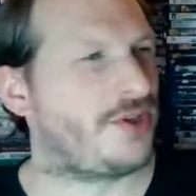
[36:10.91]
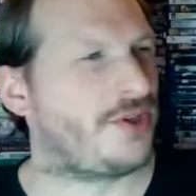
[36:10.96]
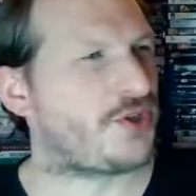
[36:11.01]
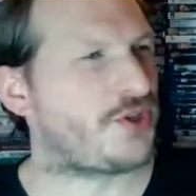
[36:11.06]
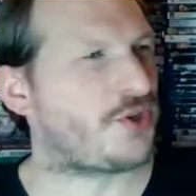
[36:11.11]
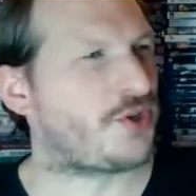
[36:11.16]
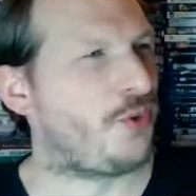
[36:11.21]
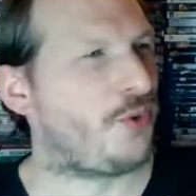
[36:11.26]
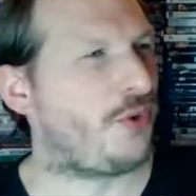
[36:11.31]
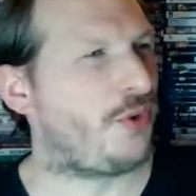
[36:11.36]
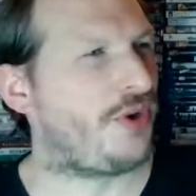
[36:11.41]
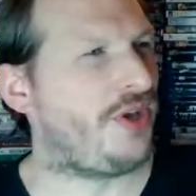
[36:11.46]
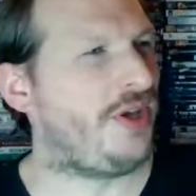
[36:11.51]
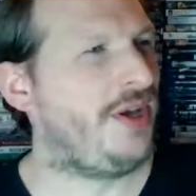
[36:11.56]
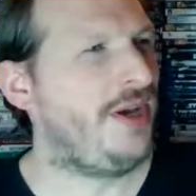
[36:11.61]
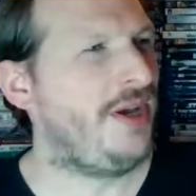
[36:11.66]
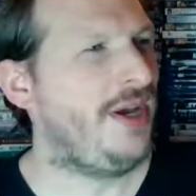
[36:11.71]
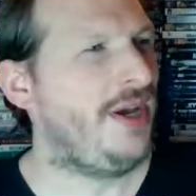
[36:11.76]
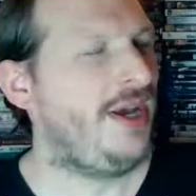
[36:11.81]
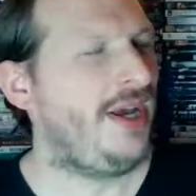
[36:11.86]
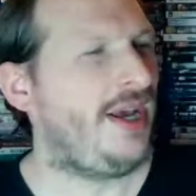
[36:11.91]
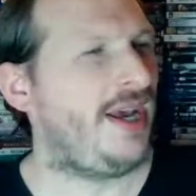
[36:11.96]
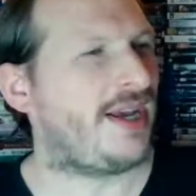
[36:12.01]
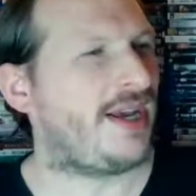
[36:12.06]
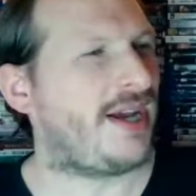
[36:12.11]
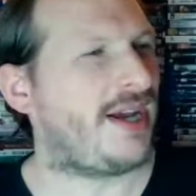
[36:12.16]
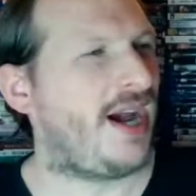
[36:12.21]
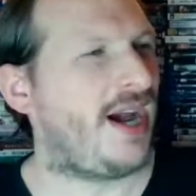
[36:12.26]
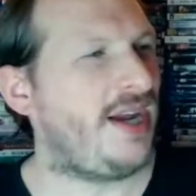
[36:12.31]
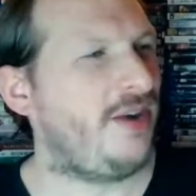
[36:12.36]
This story,
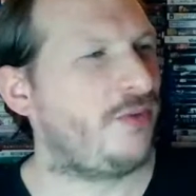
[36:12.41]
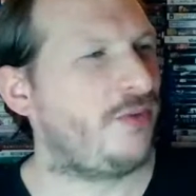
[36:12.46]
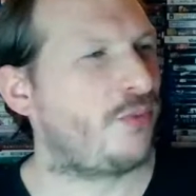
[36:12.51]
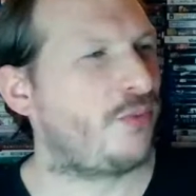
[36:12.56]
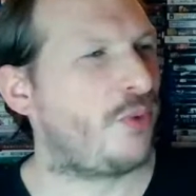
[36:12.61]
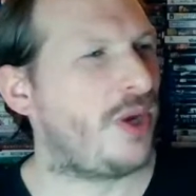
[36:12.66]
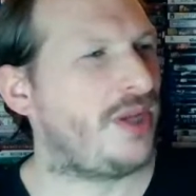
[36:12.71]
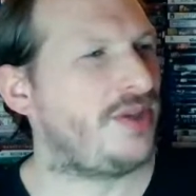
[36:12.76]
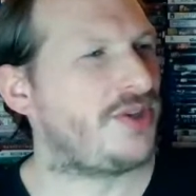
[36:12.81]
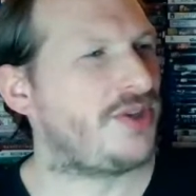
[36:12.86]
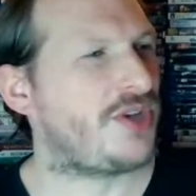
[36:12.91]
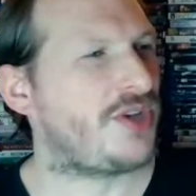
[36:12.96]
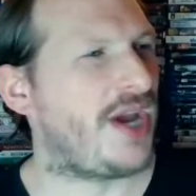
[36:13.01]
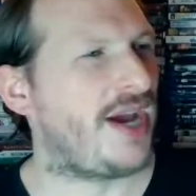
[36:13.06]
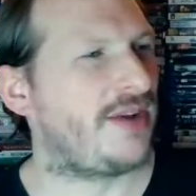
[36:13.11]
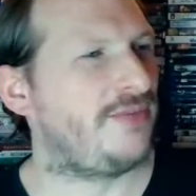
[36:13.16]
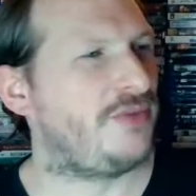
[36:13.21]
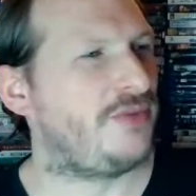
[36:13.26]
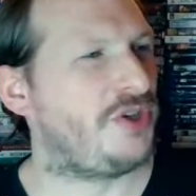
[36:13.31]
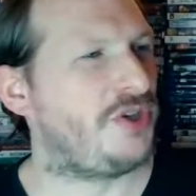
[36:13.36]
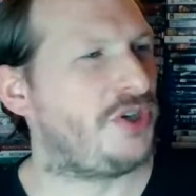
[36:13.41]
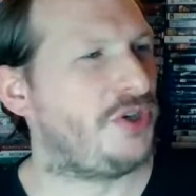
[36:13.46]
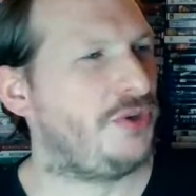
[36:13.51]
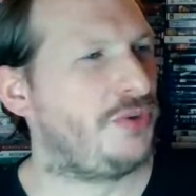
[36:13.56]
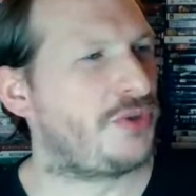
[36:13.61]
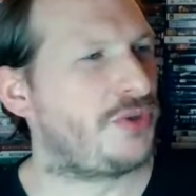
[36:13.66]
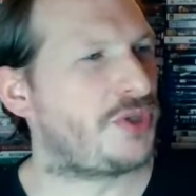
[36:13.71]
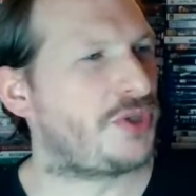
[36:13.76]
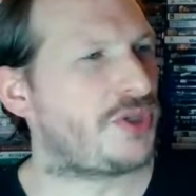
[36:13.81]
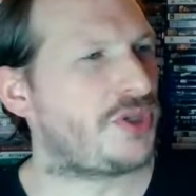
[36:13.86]
it kind of runs out of
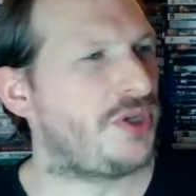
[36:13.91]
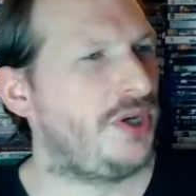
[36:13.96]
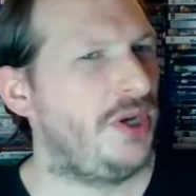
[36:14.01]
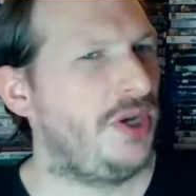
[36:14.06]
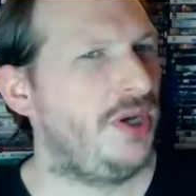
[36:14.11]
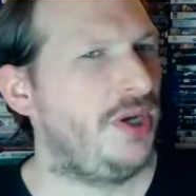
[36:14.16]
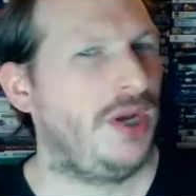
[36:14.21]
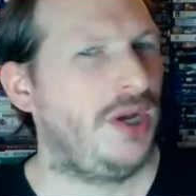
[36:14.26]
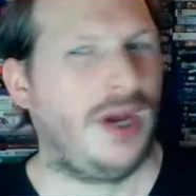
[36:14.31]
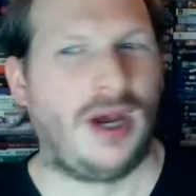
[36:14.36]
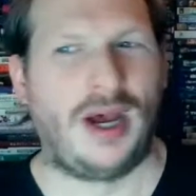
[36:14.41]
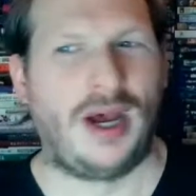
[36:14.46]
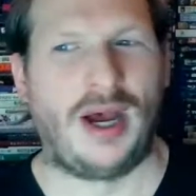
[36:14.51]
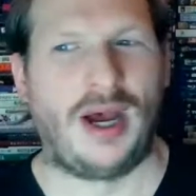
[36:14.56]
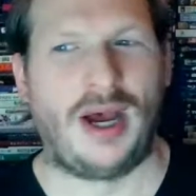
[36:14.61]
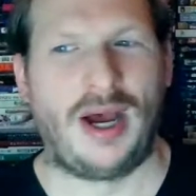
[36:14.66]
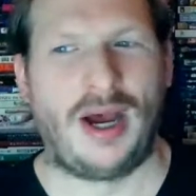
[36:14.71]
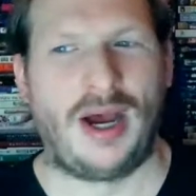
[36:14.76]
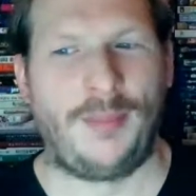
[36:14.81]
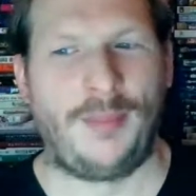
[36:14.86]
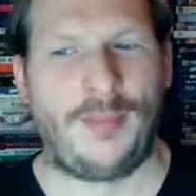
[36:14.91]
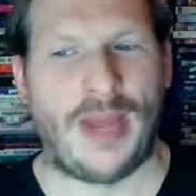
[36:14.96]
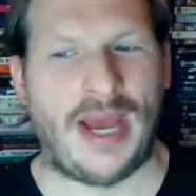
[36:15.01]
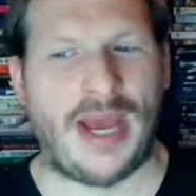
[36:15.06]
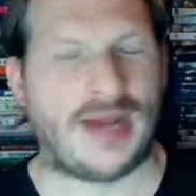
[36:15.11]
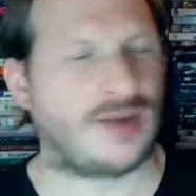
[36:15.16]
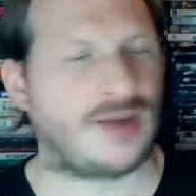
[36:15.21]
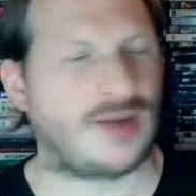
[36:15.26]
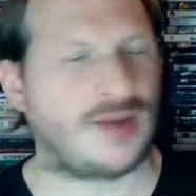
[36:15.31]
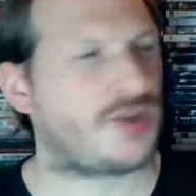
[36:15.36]
juice
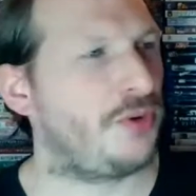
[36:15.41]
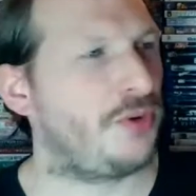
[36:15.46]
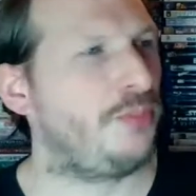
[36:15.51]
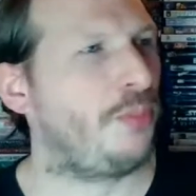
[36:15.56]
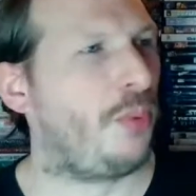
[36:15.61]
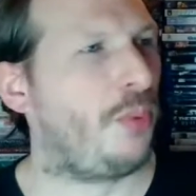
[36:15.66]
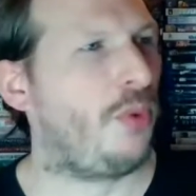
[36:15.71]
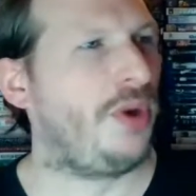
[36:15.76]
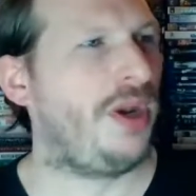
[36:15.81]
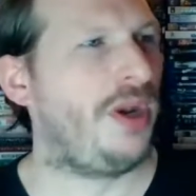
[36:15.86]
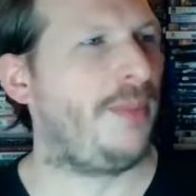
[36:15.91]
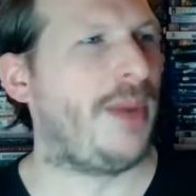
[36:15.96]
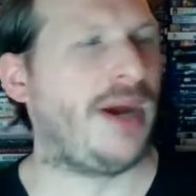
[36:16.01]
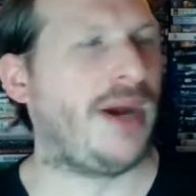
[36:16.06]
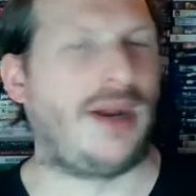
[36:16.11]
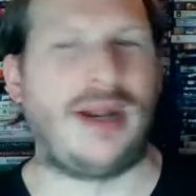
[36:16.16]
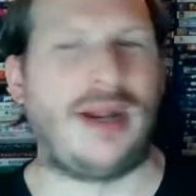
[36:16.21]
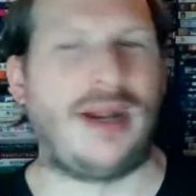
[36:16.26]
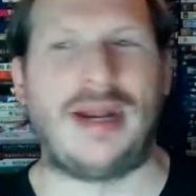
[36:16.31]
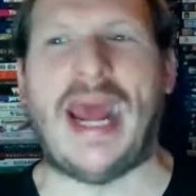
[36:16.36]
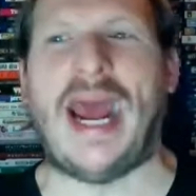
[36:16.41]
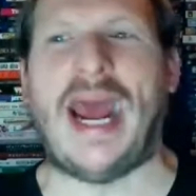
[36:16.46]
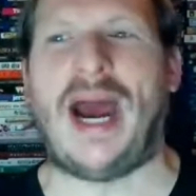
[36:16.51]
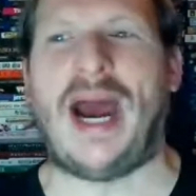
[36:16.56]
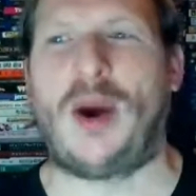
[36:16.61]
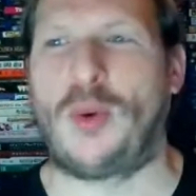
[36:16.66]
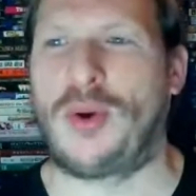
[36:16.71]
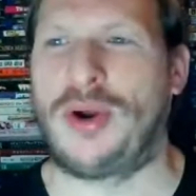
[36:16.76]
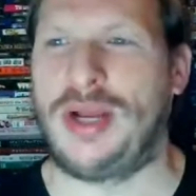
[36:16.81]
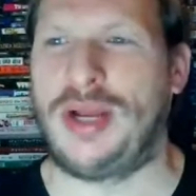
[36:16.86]
at a certain point about an
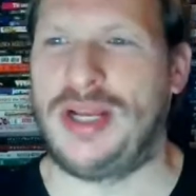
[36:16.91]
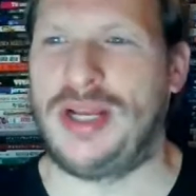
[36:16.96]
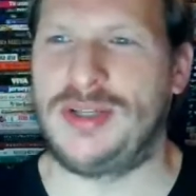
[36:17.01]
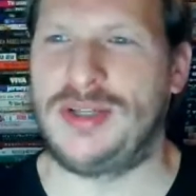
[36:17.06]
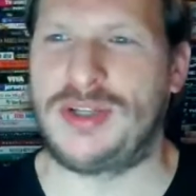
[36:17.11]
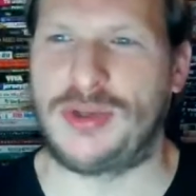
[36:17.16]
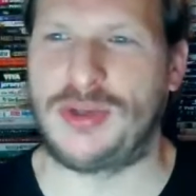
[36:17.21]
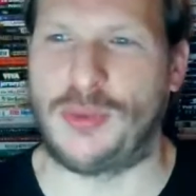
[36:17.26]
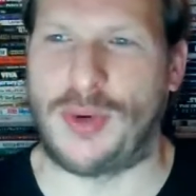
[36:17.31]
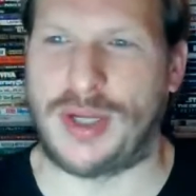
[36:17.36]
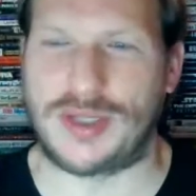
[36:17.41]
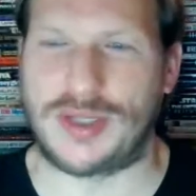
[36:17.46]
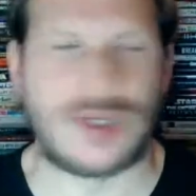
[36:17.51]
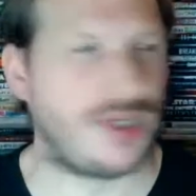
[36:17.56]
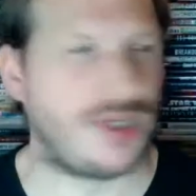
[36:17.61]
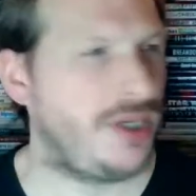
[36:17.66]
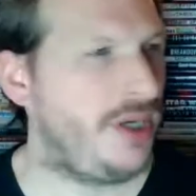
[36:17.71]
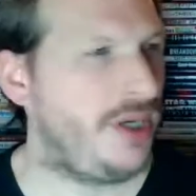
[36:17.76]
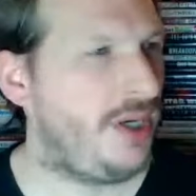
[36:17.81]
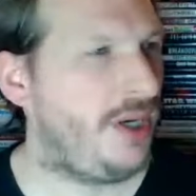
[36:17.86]
hour into it.